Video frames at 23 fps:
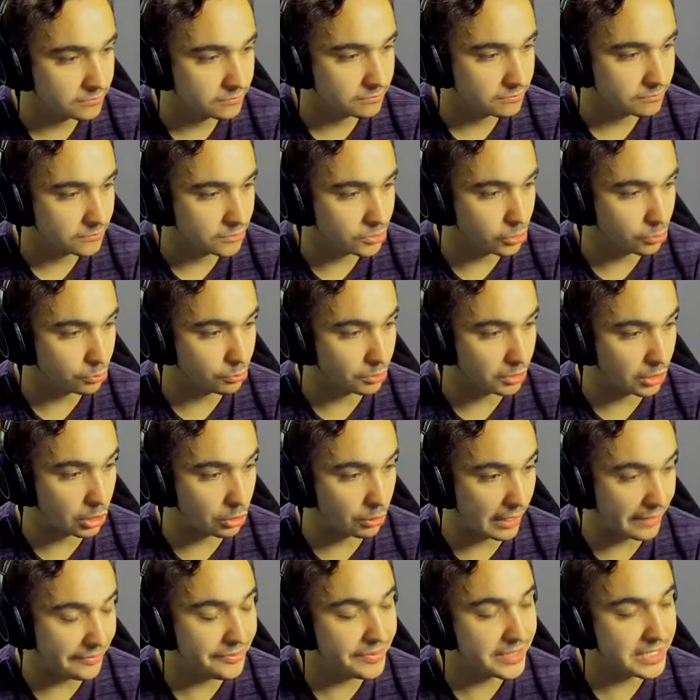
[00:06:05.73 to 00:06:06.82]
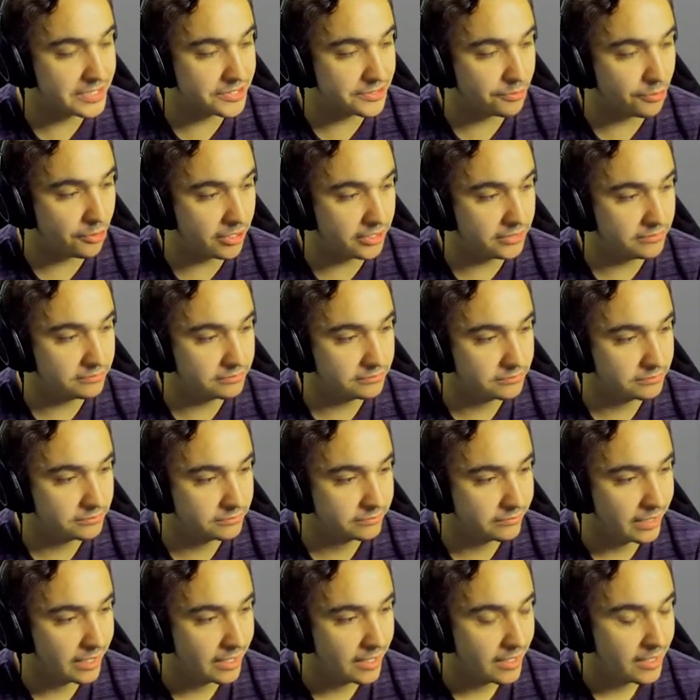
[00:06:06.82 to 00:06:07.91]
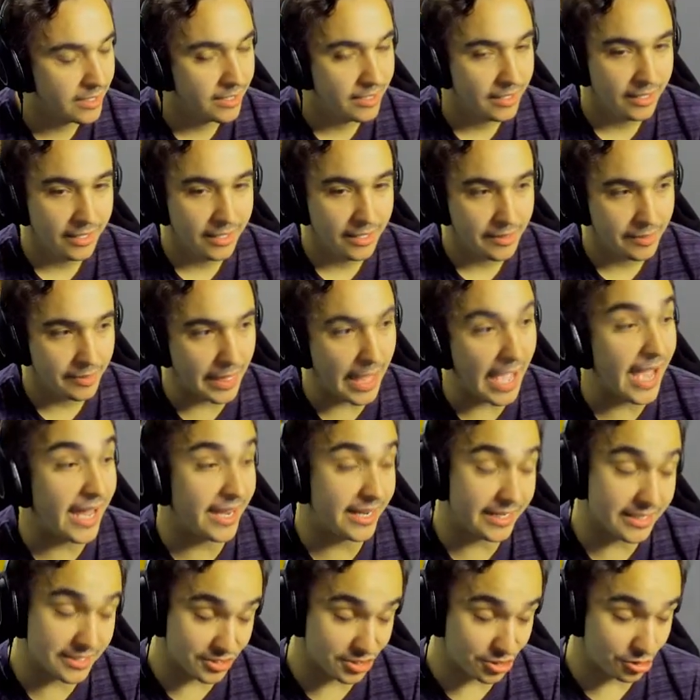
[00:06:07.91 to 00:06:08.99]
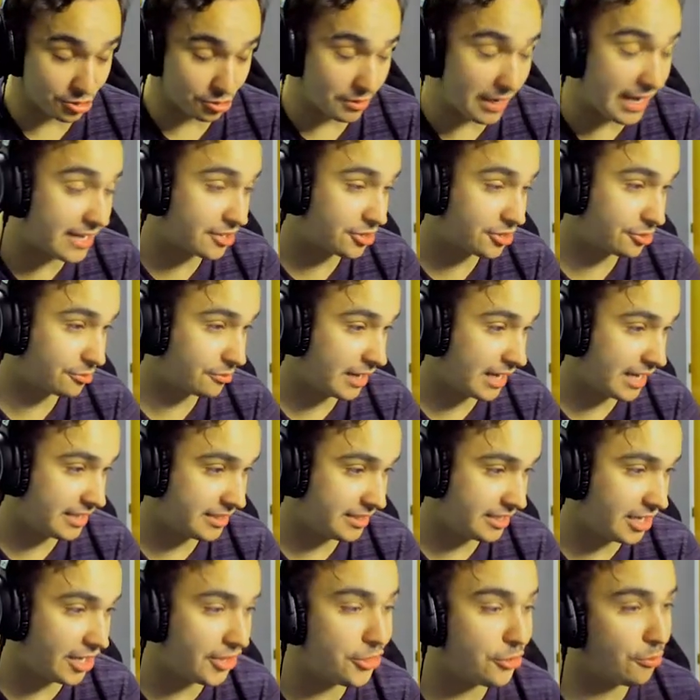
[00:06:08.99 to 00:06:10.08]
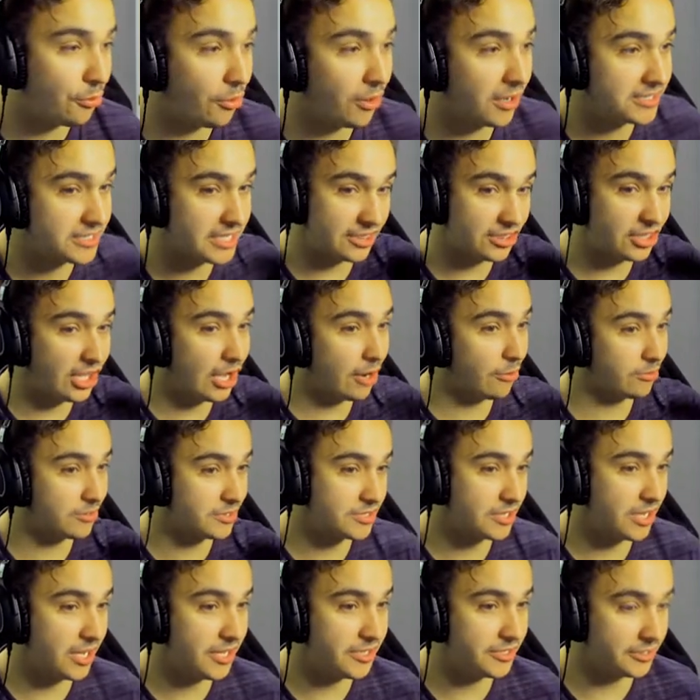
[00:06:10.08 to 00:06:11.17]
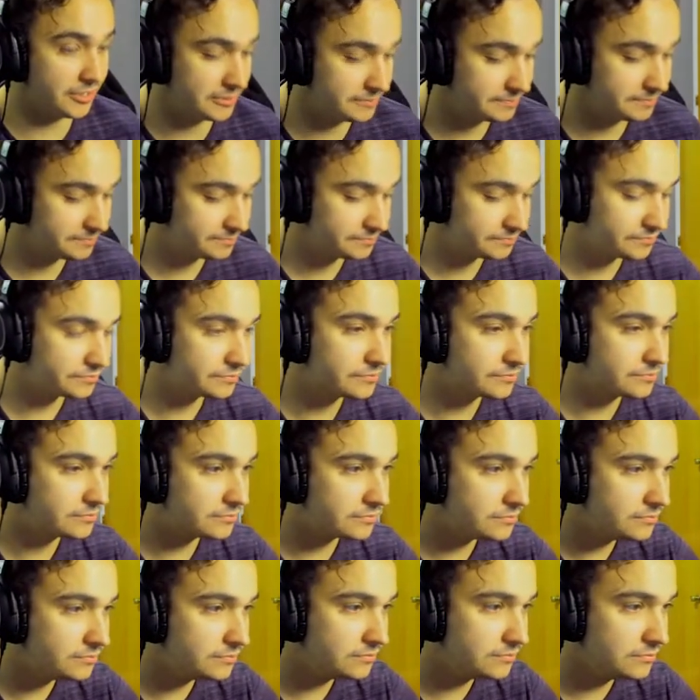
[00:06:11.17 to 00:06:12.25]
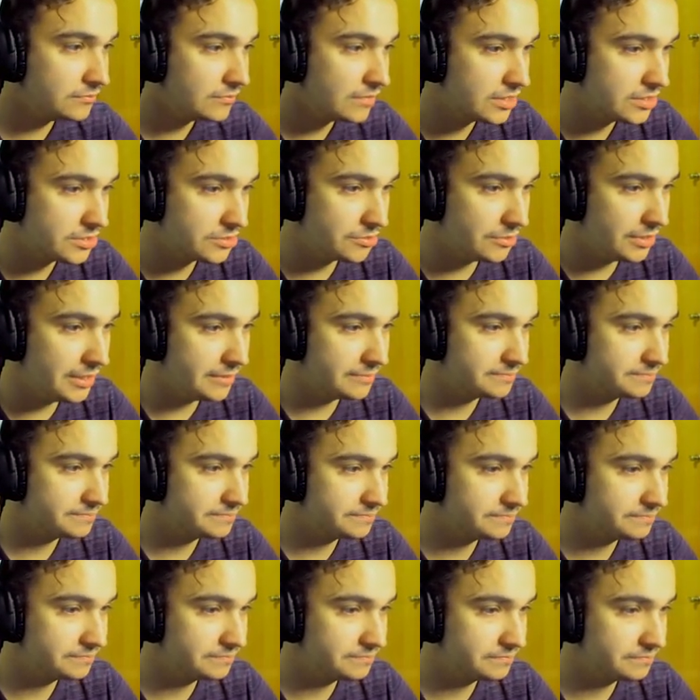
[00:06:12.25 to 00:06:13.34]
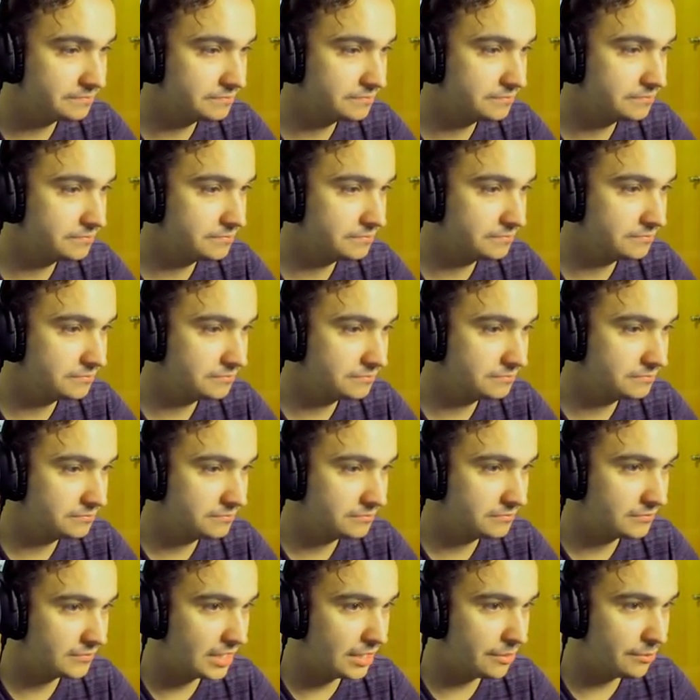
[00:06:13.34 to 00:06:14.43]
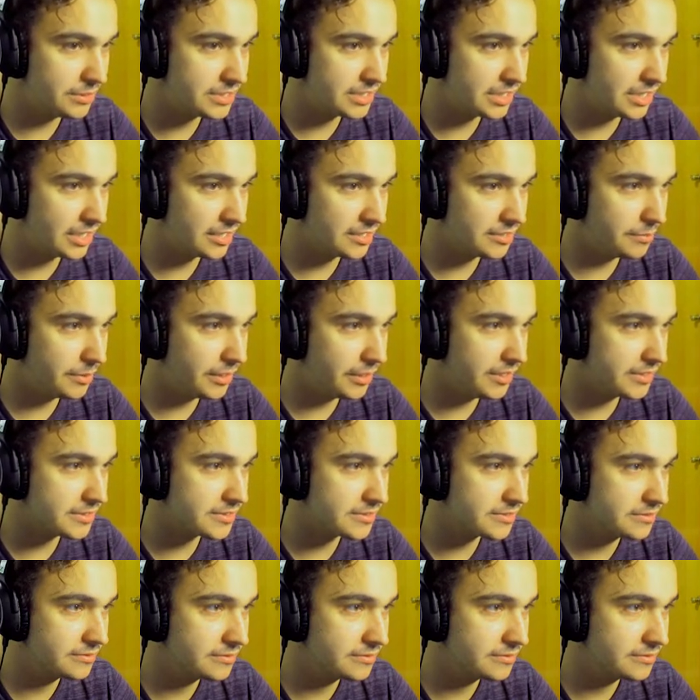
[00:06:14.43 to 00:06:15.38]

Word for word: You'll regret this one? That is a direct threat. The other ones I thought were subtle. Sweet. Can't wait to get on the bus.